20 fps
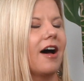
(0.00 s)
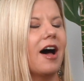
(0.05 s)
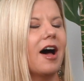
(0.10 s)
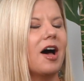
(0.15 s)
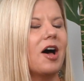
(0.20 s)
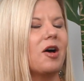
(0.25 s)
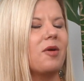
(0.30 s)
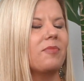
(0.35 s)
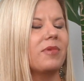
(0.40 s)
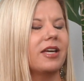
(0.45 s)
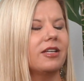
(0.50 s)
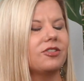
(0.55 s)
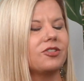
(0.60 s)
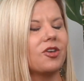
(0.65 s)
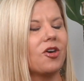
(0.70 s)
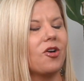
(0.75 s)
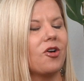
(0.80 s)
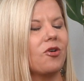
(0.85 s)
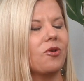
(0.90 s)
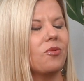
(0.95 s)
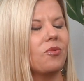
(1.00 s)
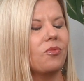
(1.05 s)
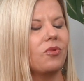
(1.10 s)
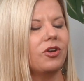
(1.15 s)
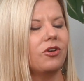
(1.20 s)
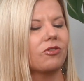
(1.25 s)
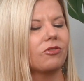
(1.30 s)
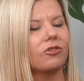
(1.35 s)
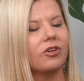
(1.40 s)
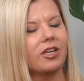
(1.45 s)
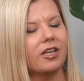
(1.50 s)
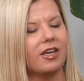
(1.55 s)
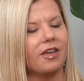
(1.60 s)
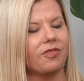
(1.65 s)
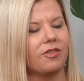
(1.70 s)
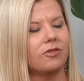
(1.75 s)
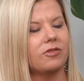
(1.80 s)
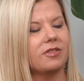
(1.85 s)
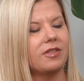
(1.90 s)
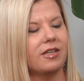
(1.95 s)
And so when you're looking
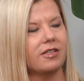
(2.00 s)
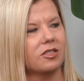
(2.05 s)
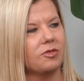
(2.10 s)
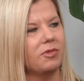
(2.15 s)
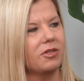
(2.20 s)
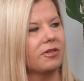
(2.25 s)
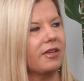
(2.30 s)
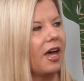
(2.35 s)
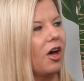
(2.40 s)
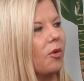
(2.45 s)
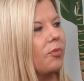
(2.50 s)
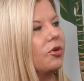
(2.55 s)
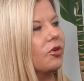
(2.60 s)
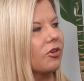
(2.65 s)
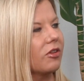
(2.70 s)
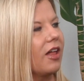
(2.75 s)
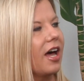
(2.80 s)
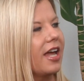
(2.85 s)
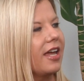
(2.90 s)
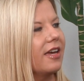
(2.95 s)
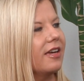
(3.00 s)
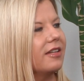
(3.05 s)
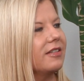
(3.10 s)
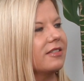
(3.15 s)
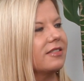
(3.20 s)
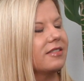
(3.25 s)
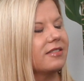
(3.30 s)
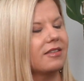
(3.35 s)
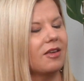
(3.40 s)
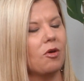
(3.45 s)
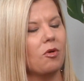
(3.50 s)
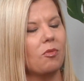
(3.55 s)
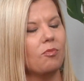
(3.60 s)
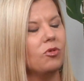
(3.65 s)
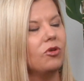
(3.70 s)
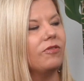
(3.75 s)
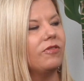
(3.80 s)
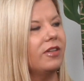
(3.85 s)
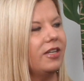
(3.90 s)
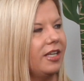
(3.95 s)
at those things to be able to help your clients
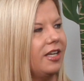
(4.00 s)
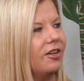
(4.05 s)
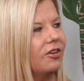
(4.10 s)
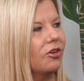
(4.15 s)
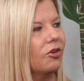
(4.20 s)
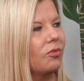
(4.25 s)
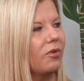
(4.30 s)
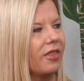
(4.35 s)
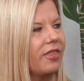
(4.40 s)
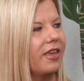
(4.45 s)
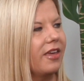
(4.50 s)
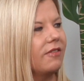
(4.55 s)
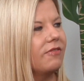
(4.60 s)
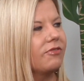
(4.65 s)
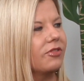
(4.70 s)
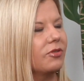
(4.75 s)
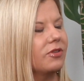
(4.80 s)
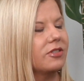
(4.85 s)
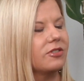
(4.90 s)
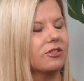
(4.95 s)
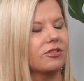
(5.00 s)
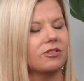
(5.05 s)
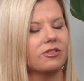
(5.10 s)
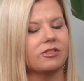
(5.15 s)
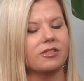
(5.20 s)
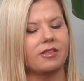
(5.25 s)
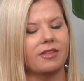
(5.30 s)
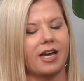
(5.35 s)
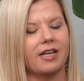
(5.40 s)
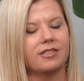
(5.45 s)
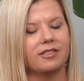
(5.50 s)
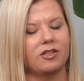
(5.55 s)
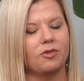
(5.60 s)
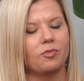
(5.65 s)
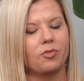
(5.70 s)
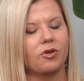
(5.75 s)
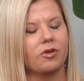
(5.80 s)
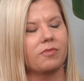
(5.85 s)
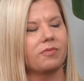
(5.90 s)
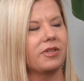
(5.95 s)
move the needle with influencers, that's an
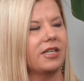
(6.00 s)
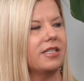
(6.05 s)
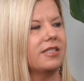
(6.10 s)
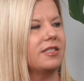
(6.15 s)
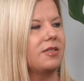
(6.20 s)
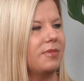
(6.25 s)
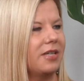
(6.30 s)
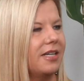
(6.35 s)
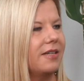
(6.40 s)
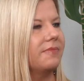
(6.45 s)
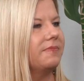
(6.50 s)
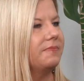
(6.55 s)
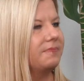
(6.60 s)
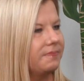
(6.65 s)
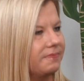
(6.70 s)
important place to be.